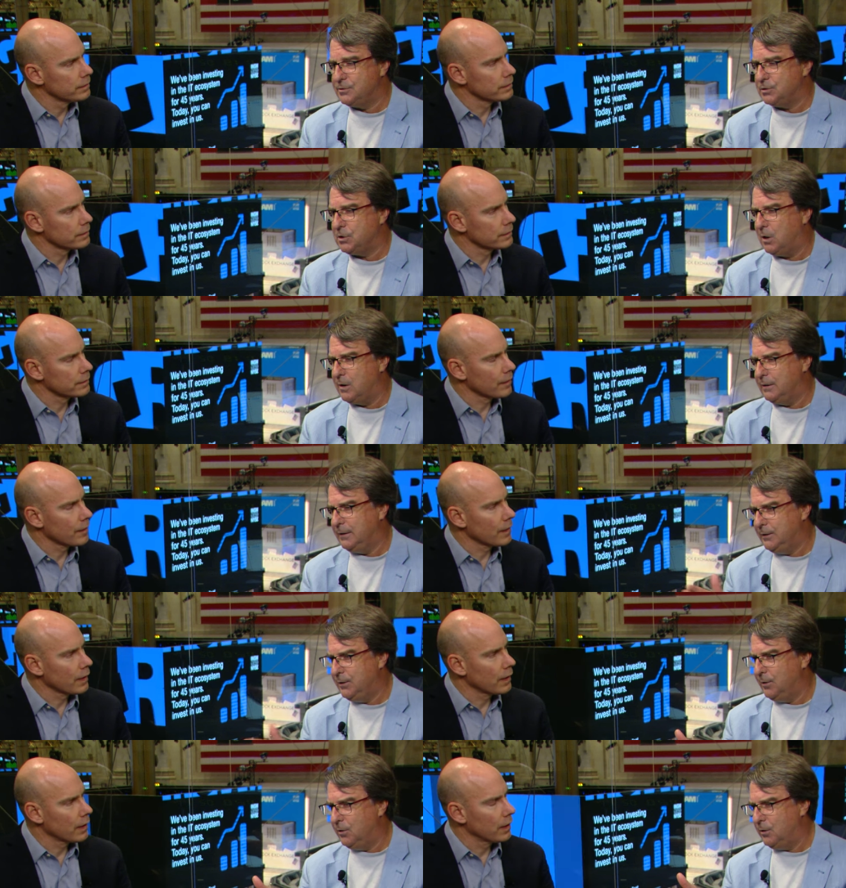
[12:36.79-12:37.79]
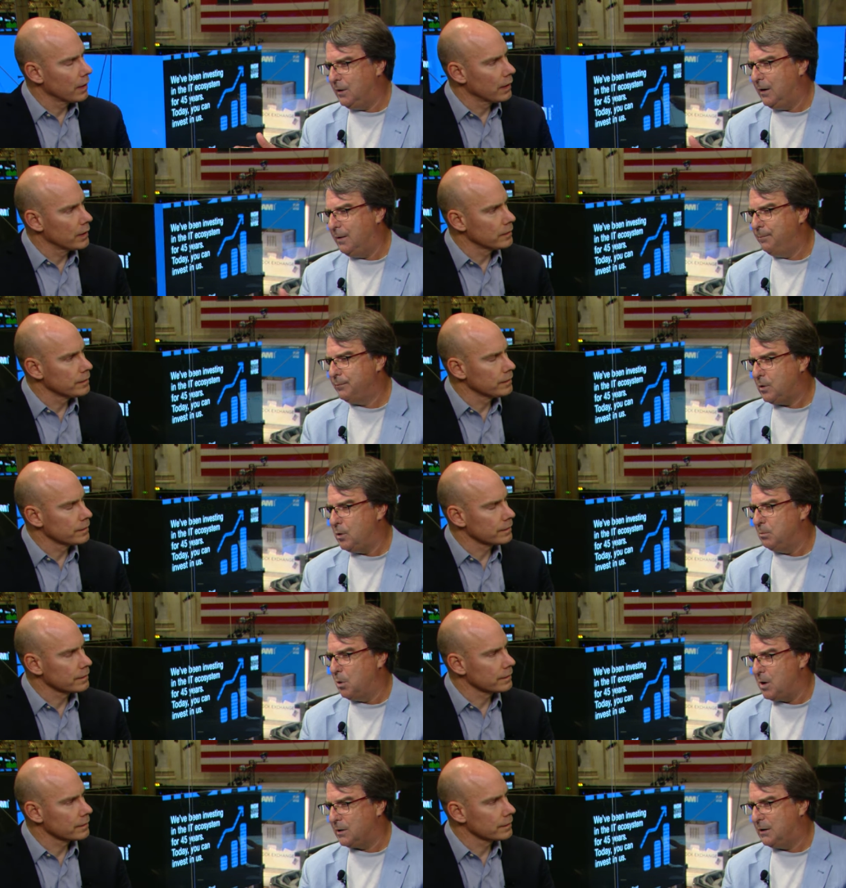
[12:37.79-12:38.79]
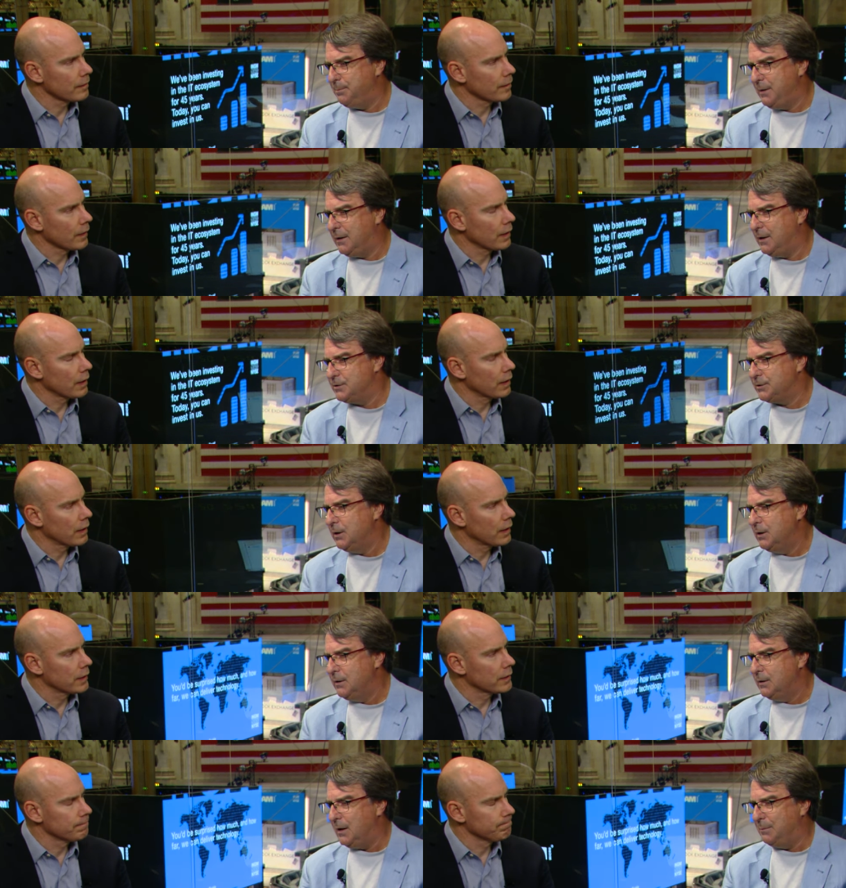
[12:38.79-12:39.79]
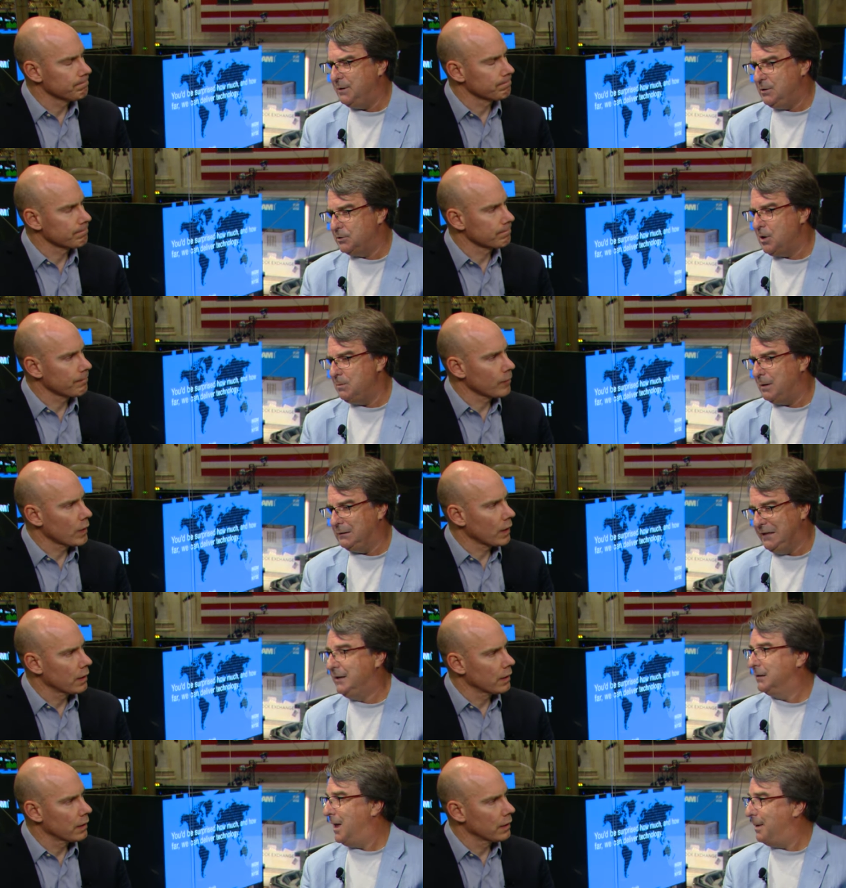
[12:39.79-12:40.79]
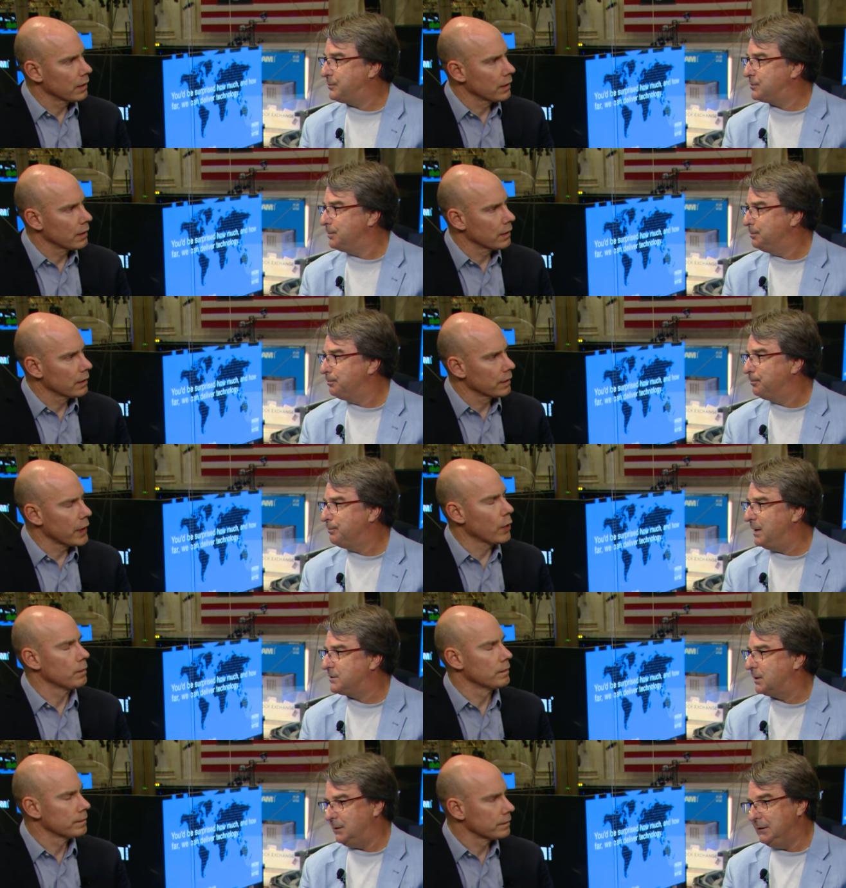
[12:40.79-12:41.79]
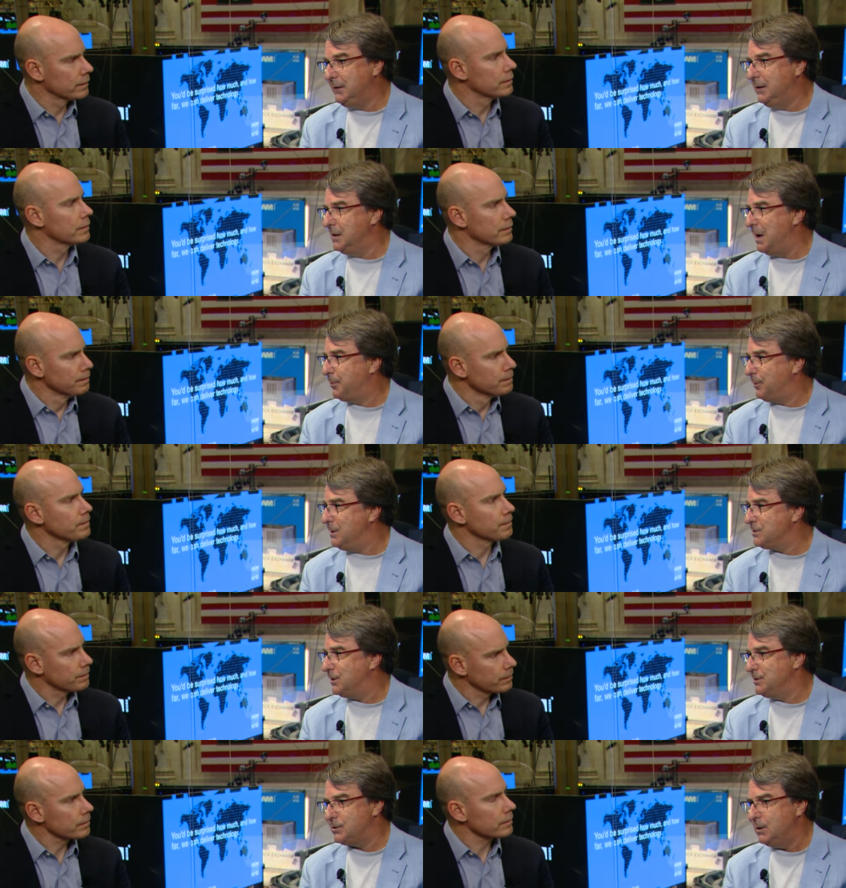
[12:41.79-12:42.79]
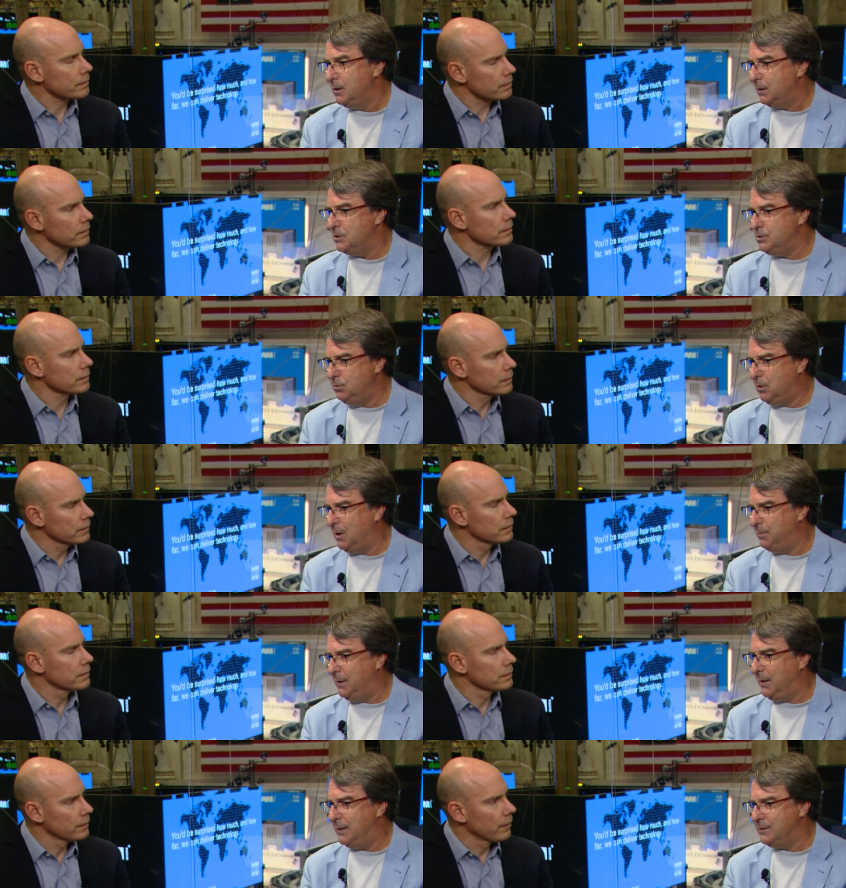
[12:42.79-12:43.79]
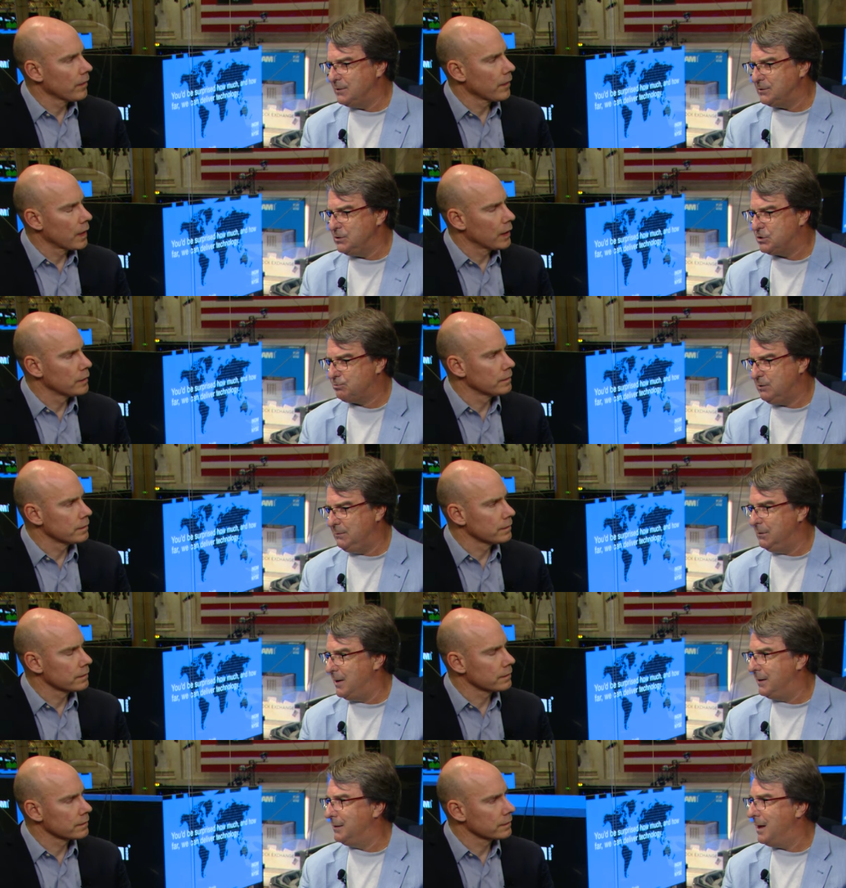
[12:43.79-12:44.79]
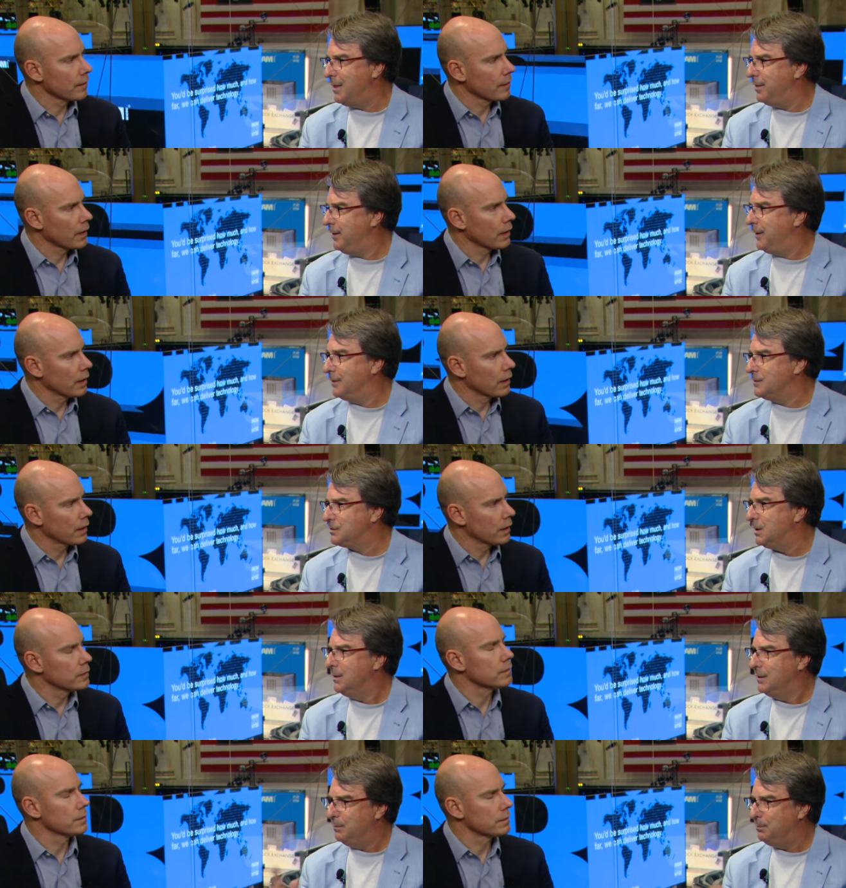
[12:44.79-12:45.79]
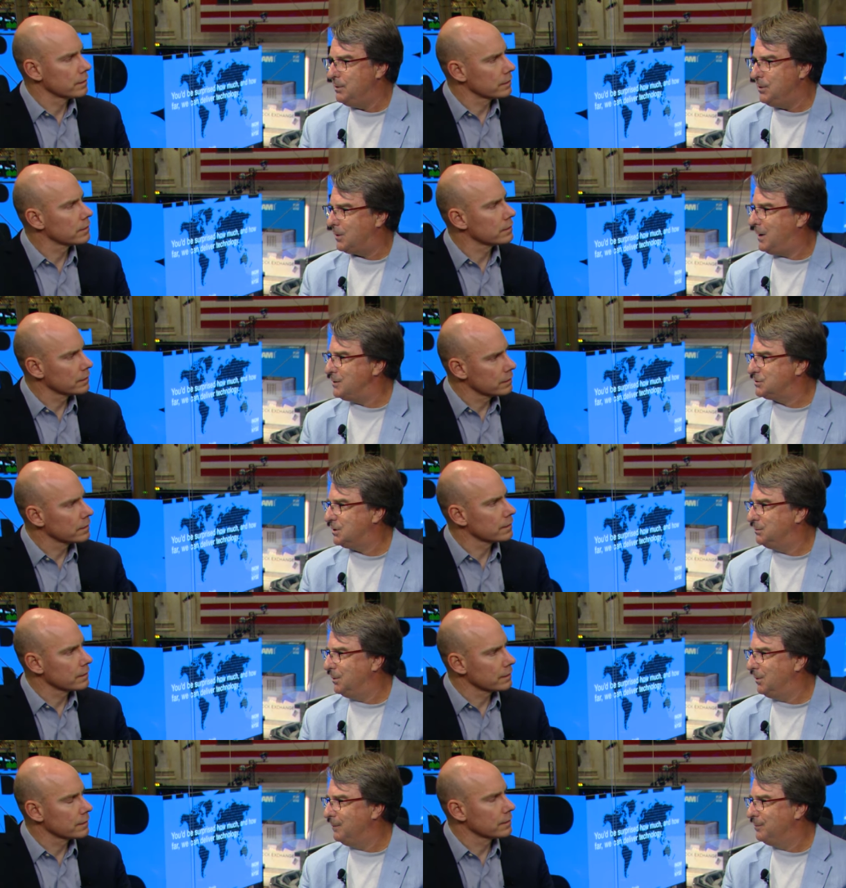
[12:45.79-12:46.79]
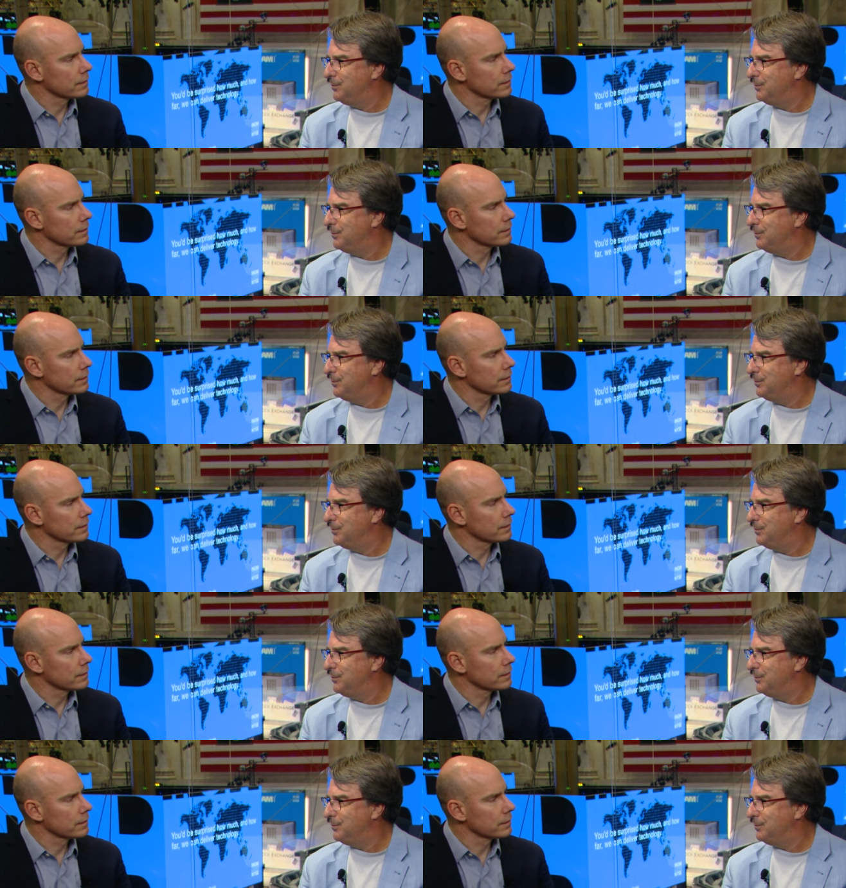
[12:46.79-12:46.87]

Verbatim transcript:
Speaker 1: are targeting your um, go-to-market, because, I mean, you're talking about legal ops. Yep. Basically legal operations, because you come in and essentially streamline a lot of things, but your customer